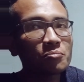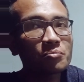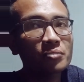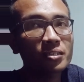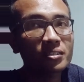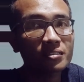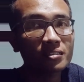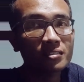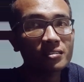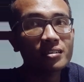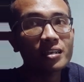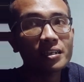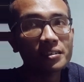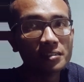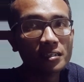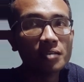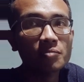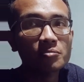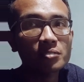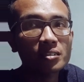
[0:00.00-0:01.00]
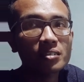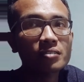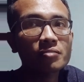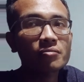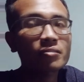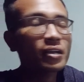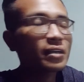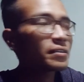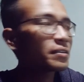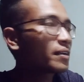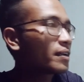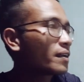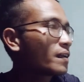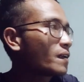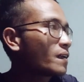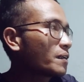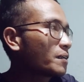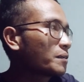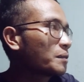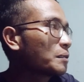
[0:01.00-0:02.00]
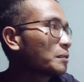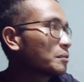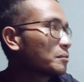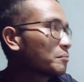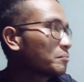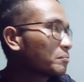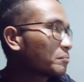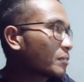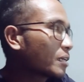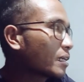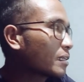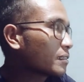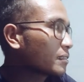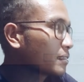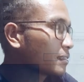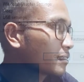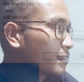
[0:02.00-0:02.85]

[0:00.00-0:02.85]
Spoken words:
press the shutdown key, right? But